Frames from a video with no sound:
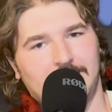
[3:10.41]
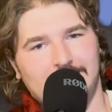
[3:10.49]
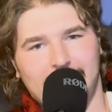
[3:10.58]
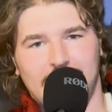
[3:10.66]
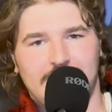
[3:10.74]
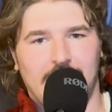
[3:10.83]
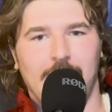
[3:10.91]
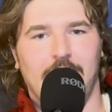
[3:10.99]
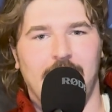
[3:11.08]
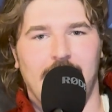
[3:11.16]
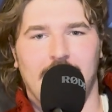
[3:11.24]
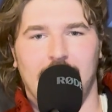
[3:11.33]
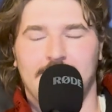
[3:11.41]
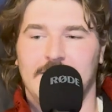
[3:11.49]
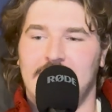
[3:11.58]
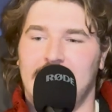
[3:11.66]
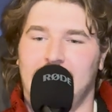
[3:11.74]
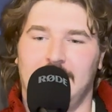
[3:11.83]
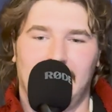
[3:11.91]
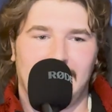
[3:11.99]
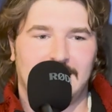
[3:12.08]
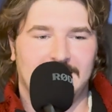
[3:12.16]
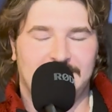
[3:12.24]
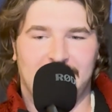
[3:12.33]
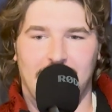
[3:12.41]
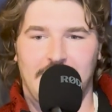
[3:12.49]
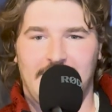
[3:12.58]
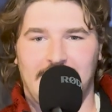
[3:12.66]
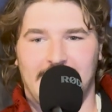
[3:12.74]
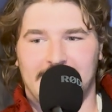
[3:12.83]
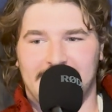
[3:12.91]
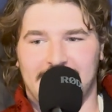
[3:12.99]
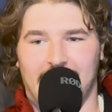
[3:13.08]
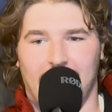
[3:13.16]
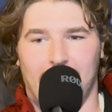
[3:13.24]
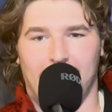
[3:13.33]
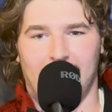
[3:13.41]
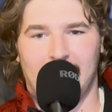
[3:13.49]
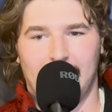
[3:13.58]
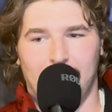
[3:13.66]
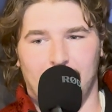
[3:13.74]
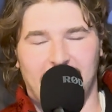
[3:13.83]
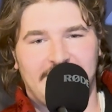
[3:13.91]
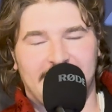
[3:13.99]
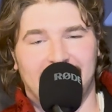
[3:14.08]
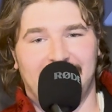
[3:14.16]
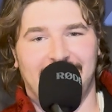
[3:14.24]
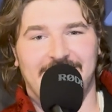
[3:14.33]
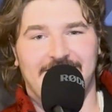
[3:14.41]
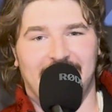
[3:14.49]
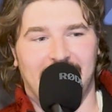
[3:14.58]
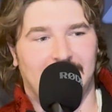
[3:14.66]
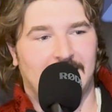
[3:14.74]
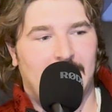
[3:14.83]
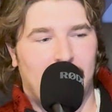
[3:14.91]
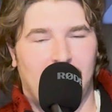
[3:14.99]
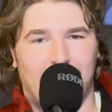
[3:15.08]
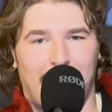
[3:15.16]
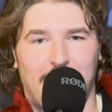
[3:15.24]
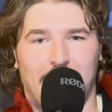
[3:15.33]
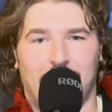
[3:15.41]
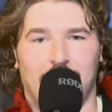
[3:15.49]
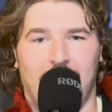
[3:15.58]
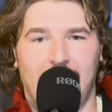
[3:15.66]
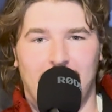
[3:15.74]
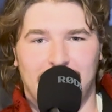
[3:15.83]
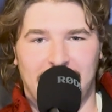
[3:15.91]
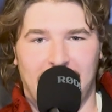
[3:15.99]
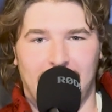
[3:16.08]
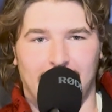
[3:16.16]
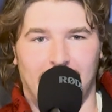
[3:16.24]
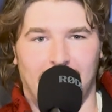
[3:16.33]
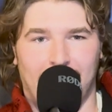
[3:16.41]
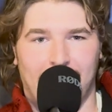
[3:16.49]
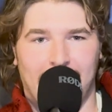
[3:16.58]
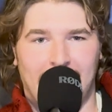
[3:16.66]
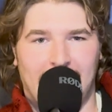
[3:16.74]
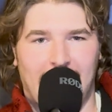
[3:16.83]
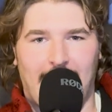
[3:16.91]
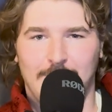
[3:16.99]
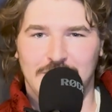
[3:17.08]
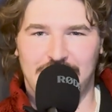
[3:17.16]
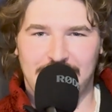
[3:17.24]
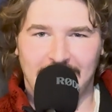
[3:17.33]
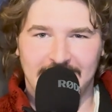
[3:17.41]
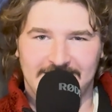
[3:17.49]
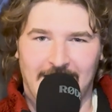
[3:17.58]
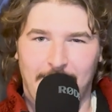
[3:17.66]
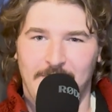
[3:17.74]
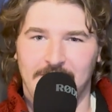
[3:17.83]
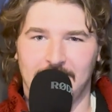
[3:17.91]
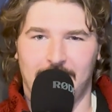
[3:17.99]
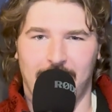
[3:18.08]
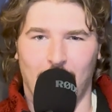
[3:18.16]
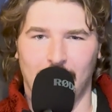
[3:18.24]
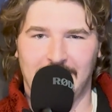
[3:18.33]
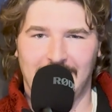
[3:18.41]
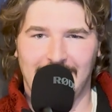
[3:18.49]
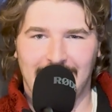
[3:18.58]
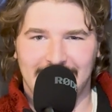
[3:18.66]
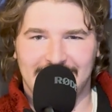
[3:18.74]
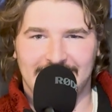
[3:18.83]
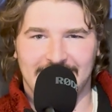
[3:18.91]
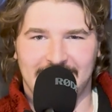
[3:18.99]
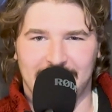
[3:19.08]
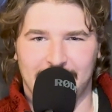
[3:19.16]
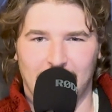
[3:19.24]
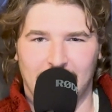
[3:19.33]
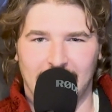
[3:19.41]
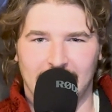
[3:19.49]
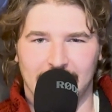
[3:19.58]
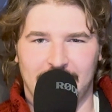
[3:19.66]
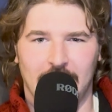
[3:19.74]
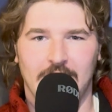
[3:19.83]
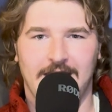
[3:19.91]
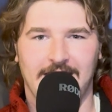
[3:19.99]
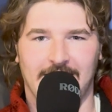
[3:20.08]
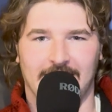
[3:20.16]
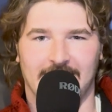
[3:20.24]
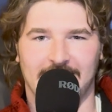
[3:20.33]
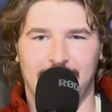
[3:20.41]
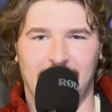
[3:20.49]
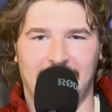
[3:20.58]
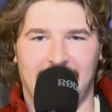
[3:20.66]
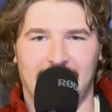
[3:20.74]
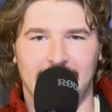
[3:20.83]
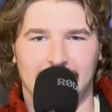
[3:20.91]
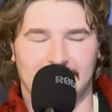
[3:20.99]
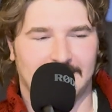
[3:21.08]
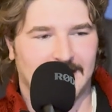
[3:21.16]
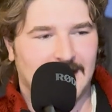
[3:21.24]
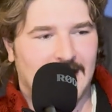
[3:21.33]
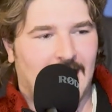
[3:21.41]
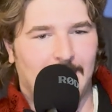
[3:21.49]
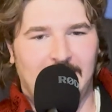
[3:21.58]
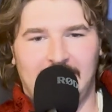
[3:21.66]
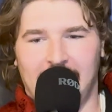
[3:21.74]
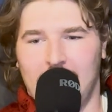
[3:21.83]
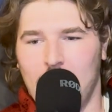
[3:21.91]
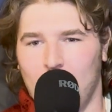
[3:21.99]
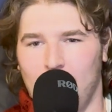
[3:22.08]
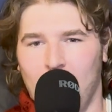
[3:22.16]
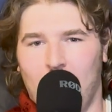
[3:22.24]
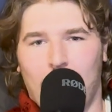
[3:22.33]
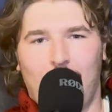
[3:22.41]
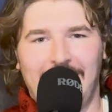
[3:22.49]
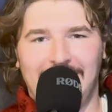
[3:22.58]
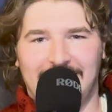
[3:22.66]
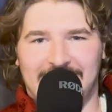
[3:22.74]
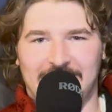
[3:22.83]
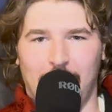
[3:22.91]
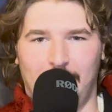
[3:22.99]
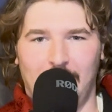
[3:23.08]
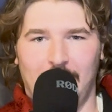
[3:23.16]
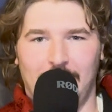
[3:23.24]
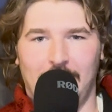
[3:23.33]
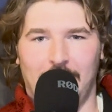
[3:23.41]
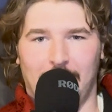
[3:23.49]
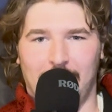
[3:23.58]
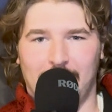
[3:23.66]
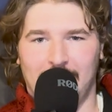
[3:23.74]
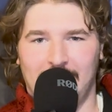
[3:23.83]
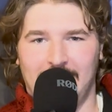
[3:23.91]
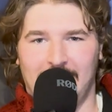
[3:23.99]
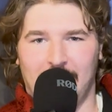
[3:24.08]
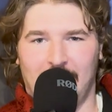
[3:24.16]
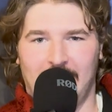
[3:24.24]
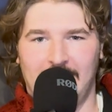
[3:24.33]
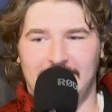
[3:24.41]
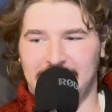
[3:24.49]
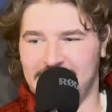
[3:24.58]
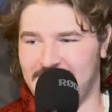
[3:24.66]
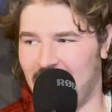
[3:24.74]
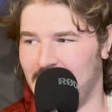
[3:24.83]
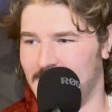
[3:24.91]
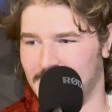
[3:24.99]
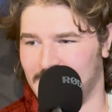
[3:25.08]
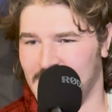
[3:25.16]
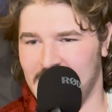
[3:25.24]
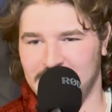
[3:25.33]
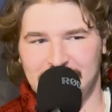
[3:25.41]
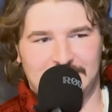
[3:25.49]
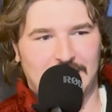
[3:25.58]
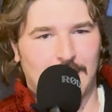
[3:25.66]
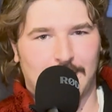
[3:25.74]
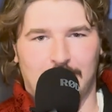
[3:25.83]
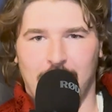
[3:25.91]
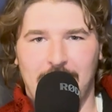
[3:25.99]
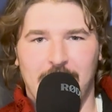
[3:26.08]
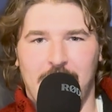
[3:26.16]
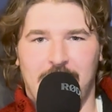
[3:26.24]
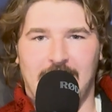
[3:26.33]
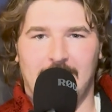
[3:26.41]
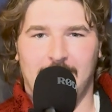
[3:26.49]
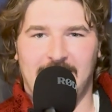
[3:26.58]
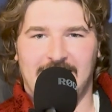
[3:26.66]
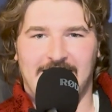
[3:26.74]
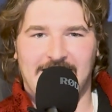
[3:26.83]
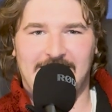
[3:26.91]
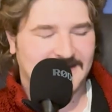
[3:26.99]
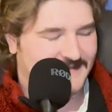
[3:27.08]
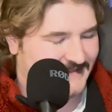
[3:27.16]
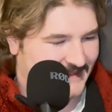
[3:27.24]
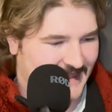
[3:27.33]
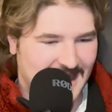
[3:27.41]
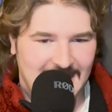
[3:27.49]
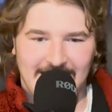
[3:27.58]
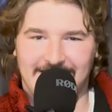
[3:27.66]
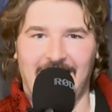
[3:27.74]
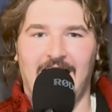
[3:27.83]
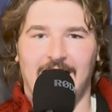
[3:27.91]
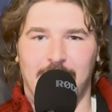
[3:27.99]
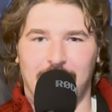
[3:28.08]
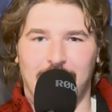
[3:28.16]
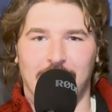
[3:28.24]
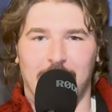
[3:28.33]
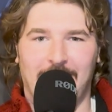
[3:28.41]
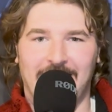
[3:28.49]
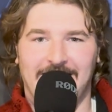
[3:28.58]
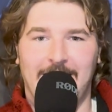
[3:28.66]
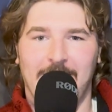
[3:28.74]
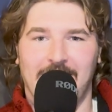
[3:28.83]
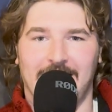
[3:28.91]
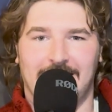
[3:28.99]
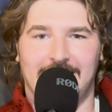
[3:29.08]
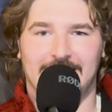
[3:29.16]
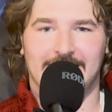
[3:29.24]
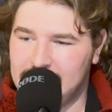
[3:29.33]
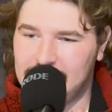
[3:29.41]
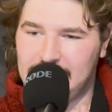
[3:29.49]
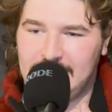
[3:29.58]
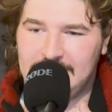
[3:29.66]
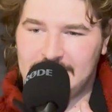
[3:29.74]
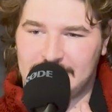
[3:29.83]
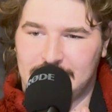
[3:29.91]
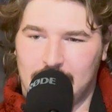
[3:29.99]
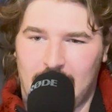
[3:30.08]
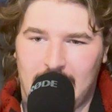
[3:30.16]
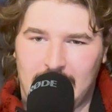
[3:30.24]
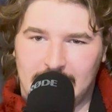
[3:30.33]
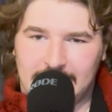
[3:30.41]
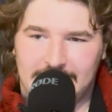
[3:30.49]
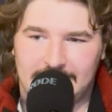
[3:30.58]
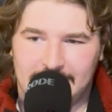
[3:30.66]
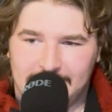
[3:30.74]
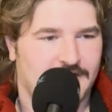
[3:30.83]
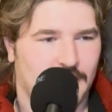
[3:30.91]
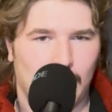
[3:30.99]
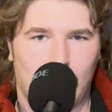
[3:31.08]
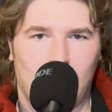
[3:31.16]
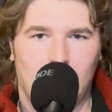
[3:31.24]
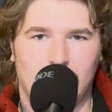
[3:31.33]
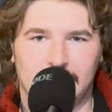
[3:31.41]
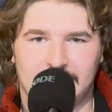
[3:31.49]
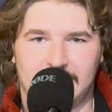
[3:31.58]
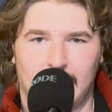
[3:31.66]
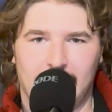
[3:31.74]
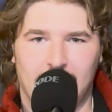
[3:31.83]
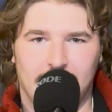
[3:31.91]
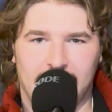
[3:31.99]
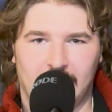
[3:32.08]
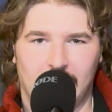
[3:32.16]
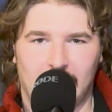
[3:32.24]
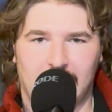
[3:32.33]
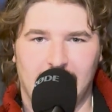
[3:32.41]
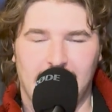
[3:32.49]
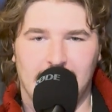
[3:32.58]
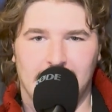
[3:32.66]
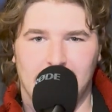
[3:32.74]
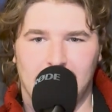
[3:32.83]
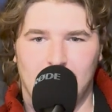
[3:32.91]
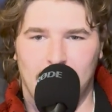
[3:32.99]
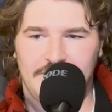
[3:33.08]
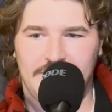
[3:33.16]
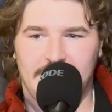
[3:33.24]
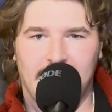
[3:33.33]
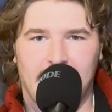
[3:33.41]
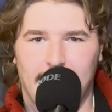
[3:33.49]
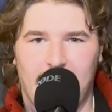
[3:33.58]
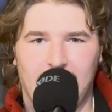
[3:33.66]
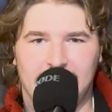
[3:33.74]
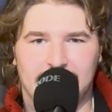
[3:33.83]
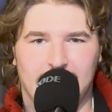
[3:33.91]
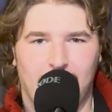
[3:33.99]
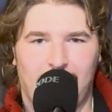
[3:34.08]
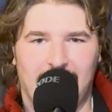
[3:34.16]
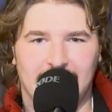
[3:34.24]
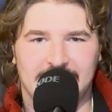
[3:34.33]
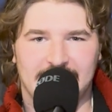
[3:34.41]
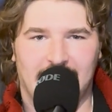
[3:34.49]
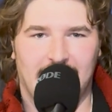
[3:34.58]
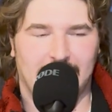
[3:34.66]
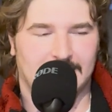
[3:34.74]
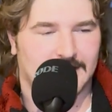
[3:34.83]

What's going on here? Like this turkey is Mr. Disney being put in a cryo chamber. How much shit has happened in 4 years since this fucking little turkey has been killed? I mean, we ought to wake this little bird up, all right, and tell him, just go through everything. I mean, this thing died before the pandemic. Jesus Christ. 2 wars going on, Turkey. What do you think about Israel-Palestine?